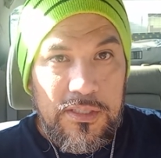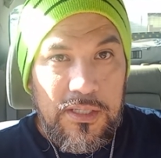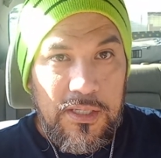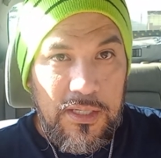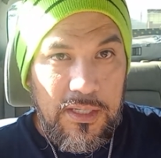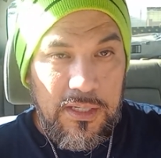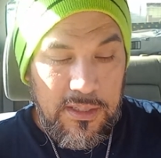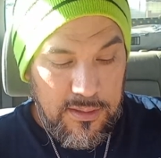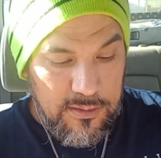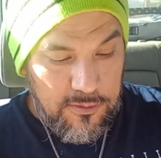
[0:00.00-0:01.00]

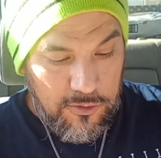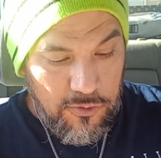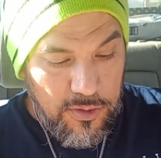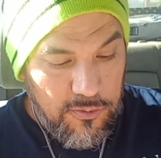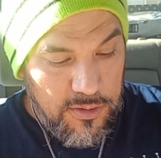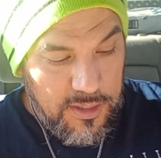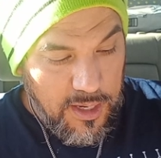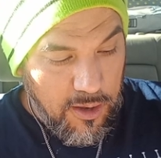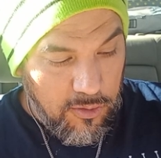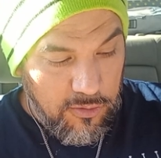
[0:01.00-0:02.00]
He knew he would get
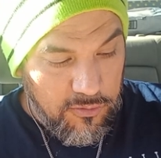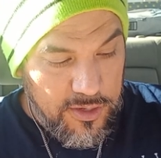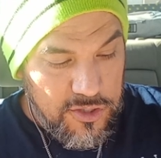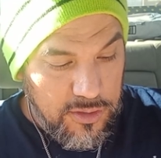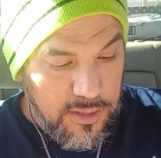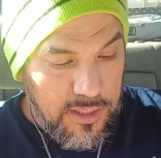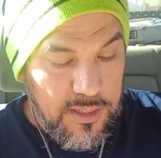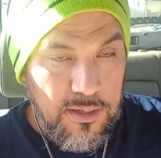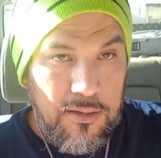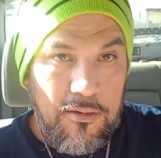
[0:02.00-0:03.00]
out eventually,
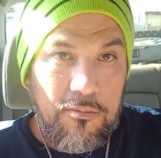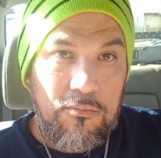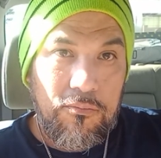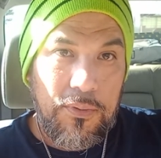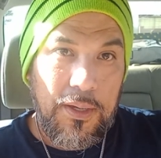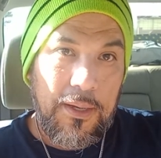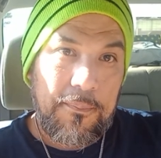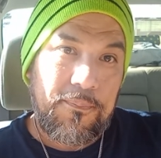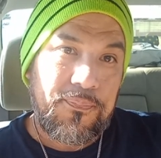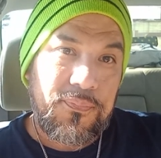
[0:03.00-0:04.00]
but
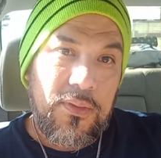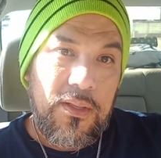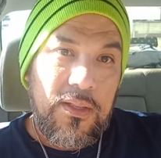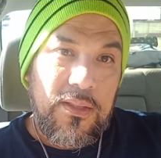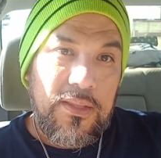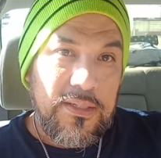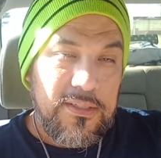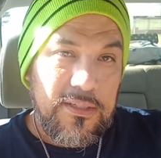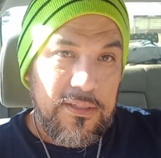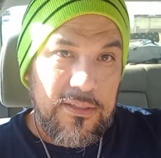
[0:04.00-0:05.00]

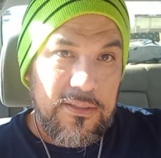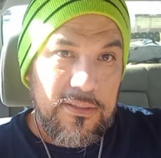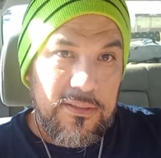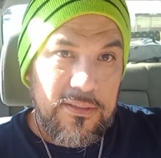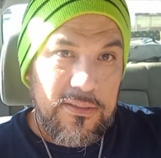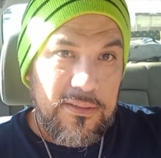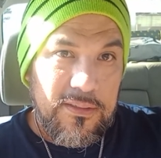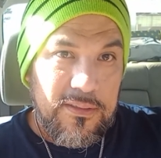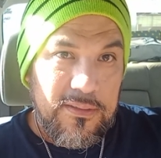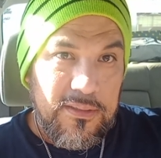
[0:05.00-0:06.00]
that's a
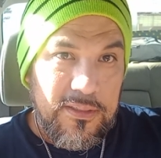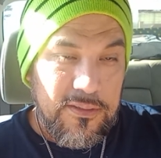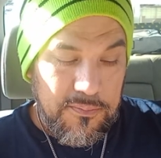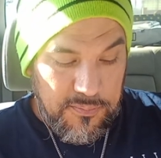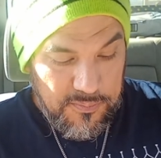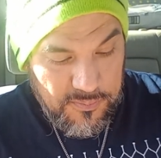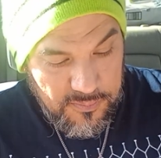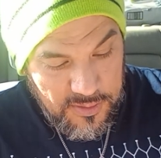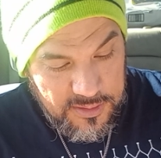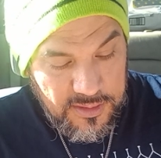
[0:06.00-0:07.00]
that's a
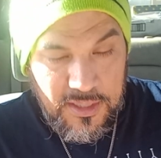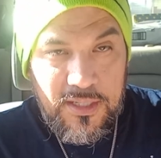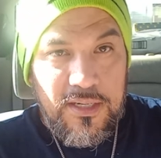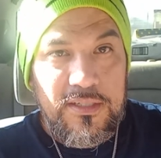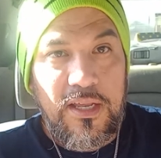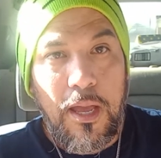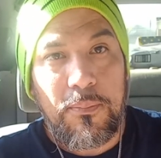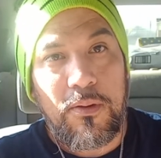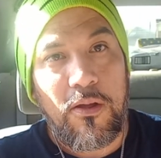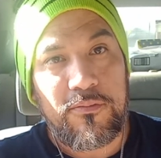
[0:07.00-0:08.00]
that's a thing that doesn't
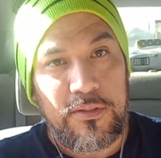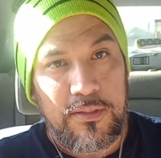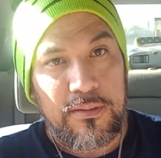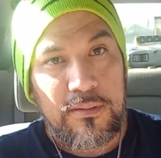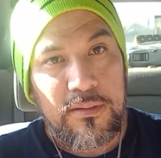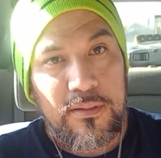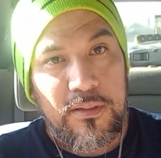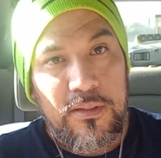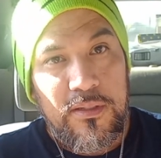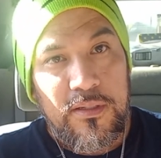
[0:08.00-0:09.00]
happen often.
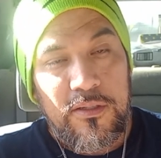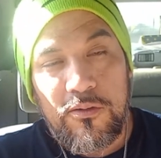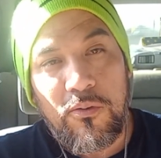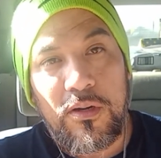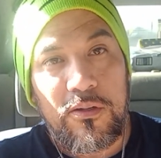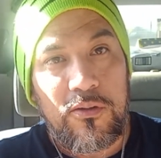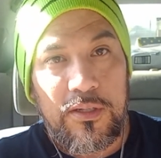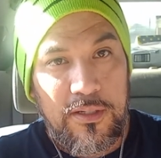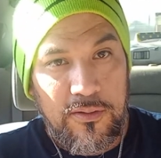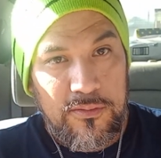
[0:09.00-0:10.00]
You don't want to go
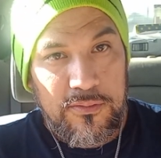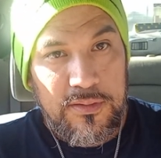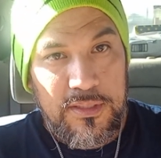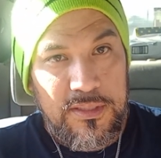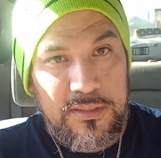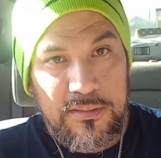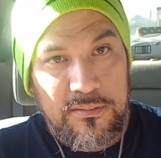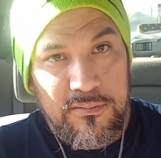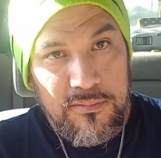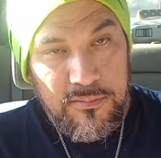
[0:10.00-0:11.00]
to hell because
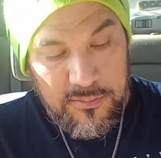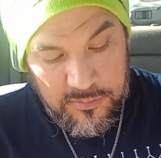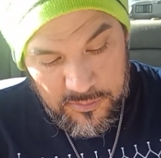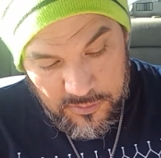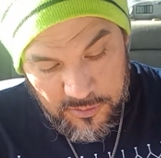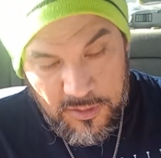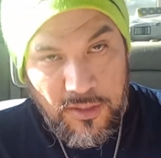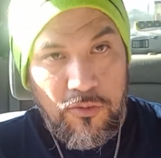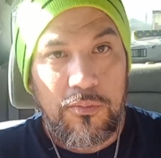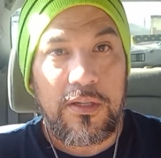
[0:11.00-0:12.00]
you're
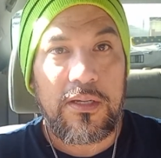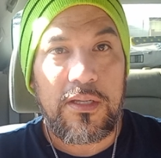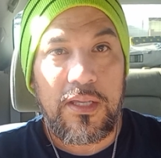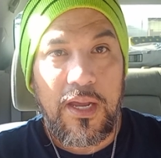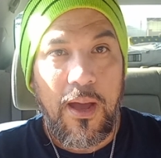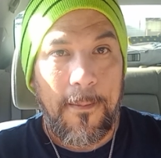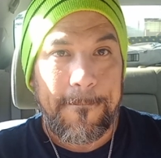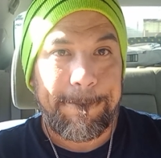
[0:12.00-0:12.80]
not normally going to get out.